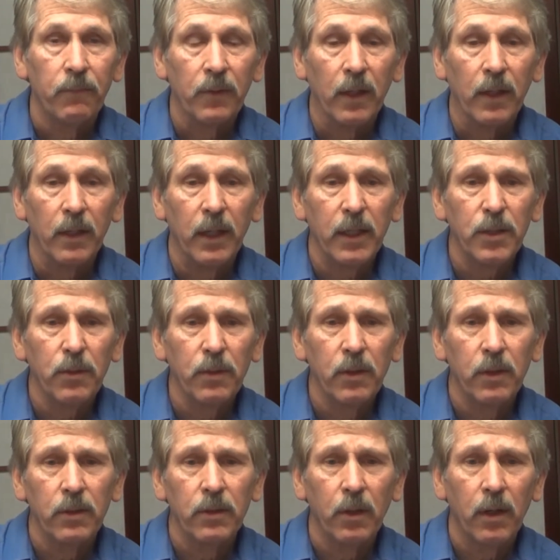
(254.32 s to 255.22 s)
Okay, next we're
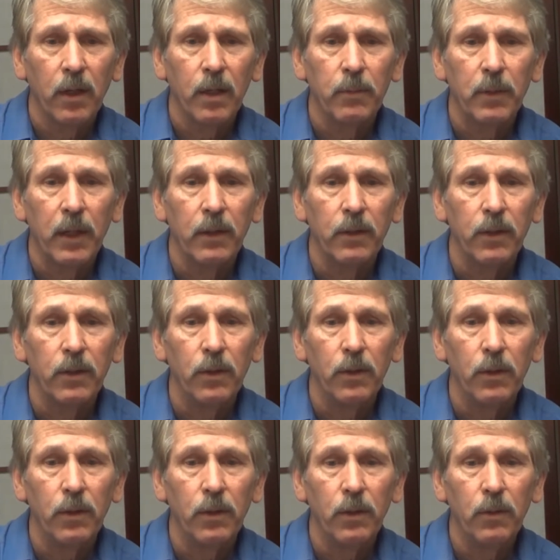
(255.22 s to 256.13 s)
going to talk about
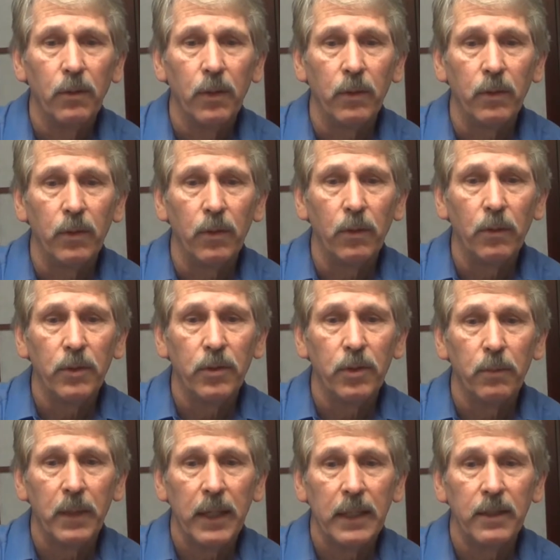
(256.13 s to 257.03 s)
who is
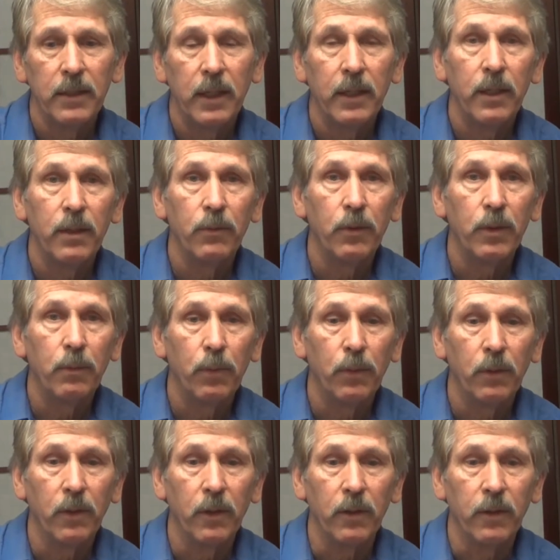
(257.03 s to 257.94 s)
a mandated
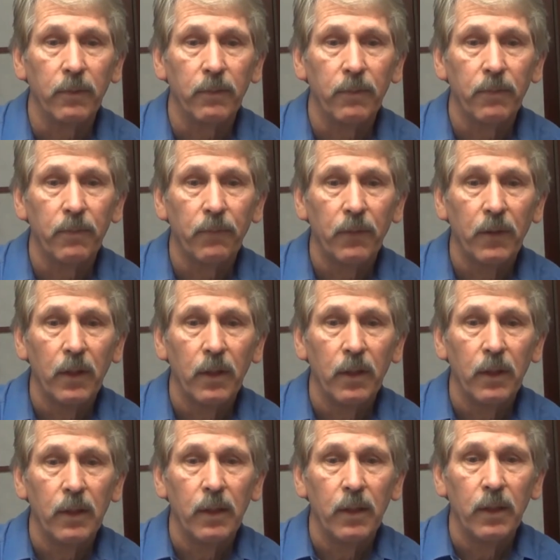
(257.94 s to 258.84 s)
reporter.
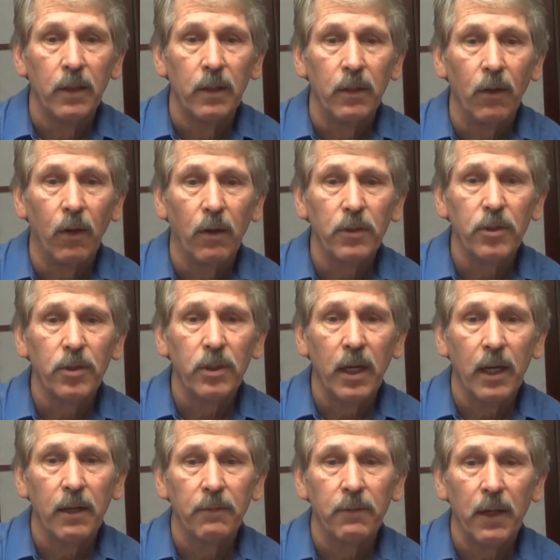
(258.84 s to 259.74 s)
All
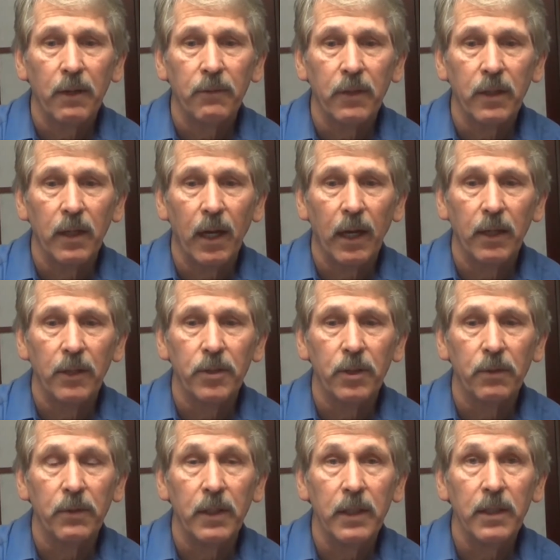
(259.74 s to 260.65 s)
staff having knowledge
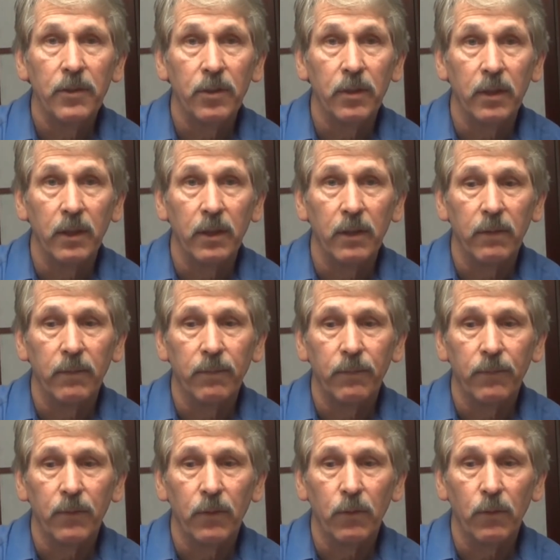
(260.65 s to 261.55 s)
of an incident,
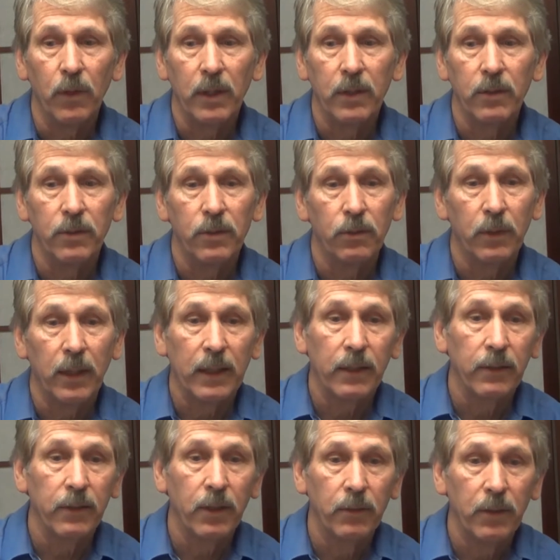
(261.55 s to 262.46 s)
whether
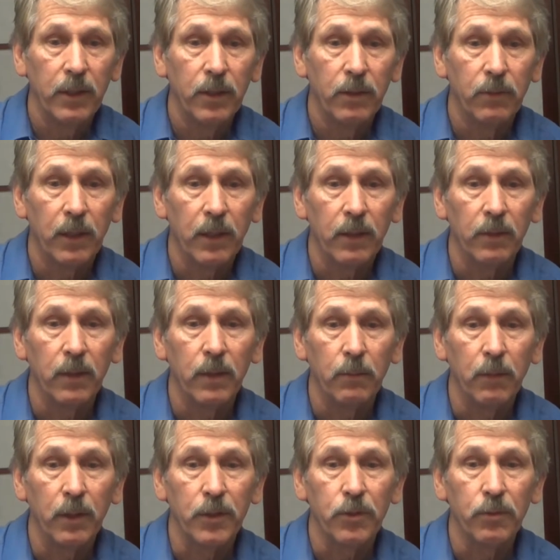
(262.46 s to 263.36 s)
directly or indirectly,
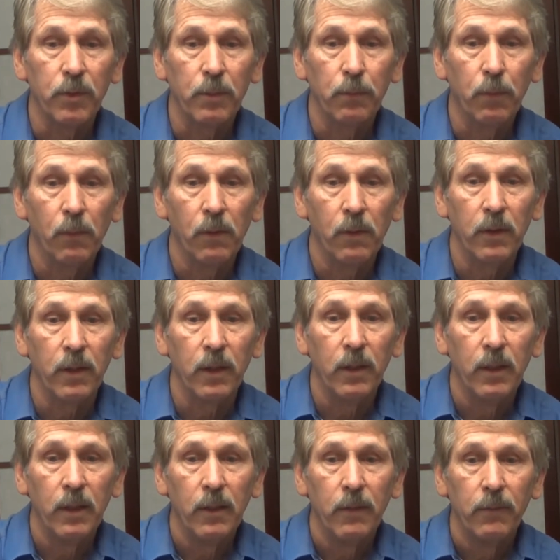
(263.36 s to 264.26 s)
must report
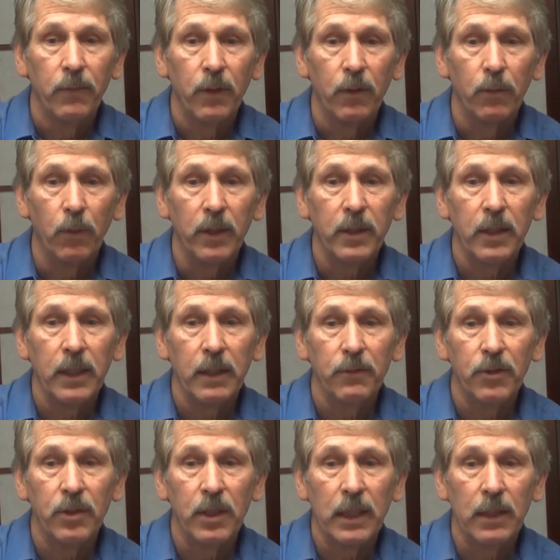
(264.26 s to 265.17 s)
what they have
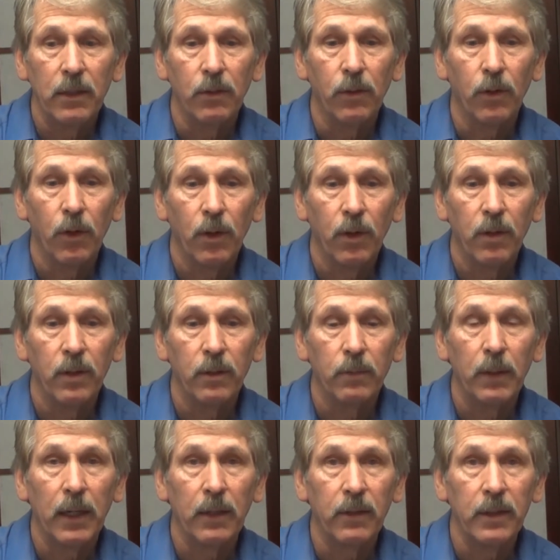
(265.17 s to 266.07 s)
seen or heard
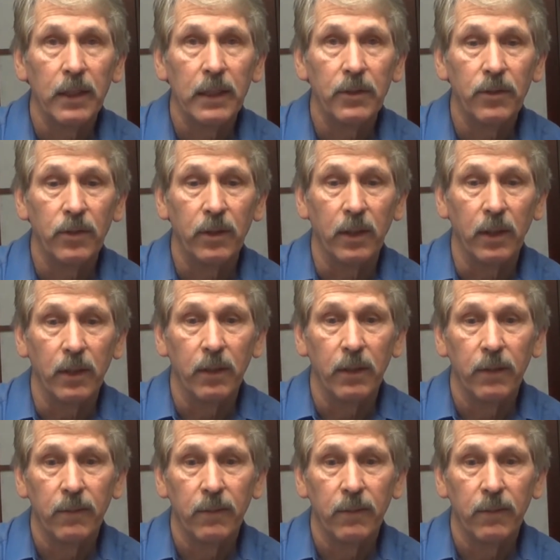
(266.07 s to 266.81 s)
about an incident.